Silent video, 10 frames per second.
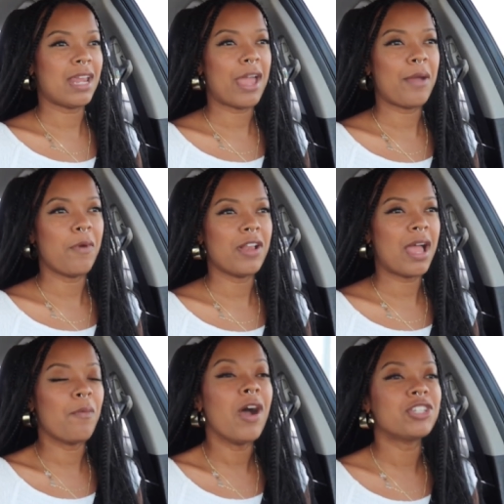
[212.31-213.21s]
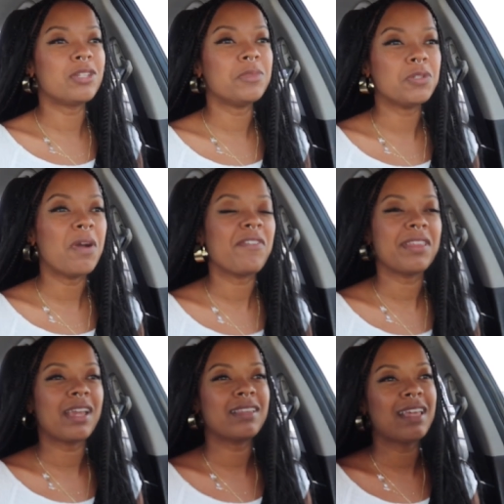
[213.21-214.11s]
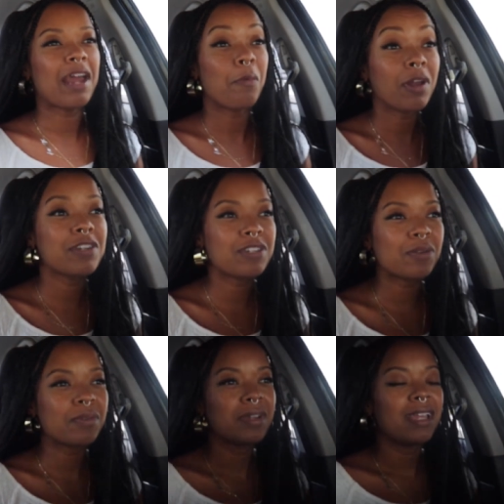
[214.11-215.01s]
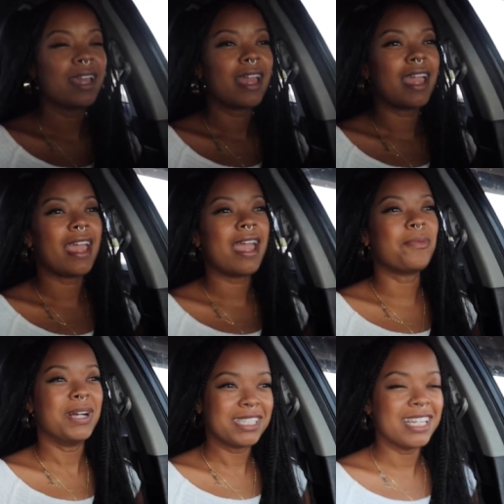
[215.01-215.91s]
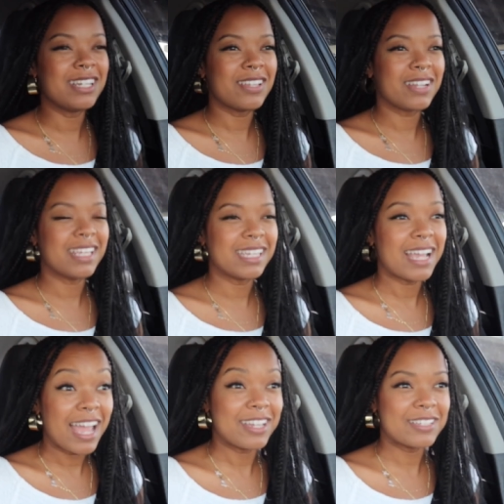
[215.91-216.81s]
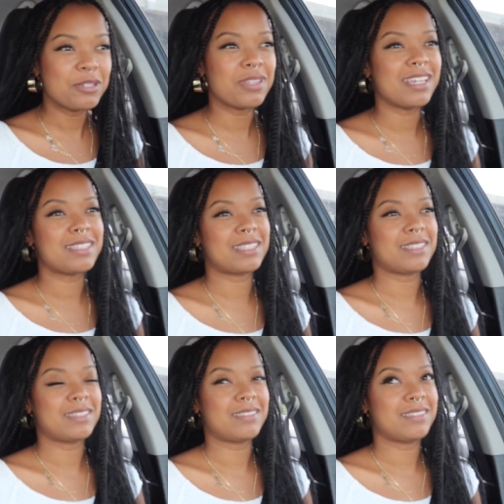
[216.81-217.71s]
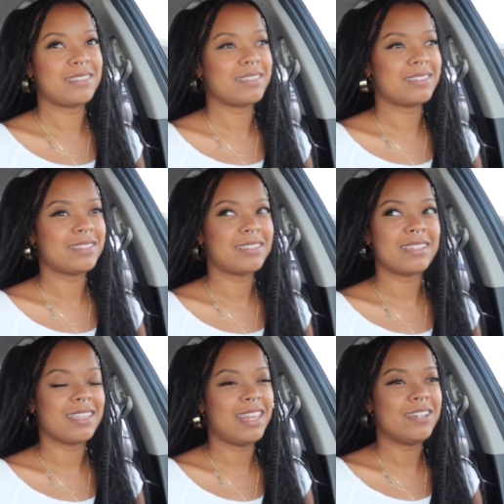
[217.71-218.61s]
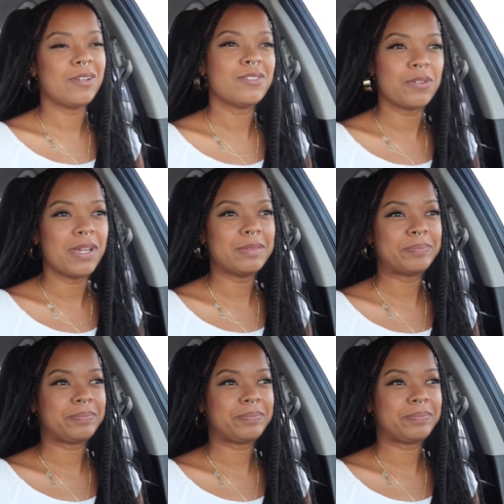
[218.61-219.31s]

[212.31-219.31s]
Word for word: I, I, wa- I watch them do everything that I want to do while sitting there thinking, I can do this. And then I don't do it.